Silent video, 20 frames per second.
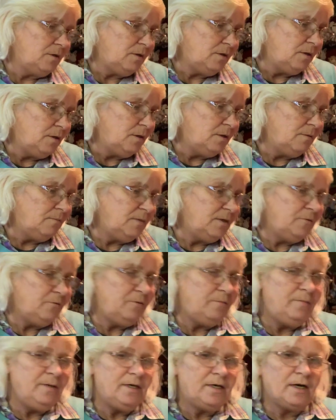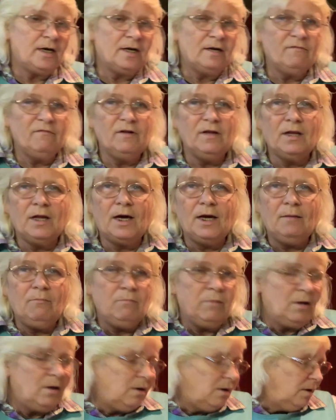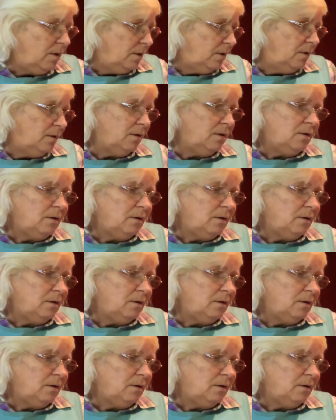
It would be kind of a light blonde,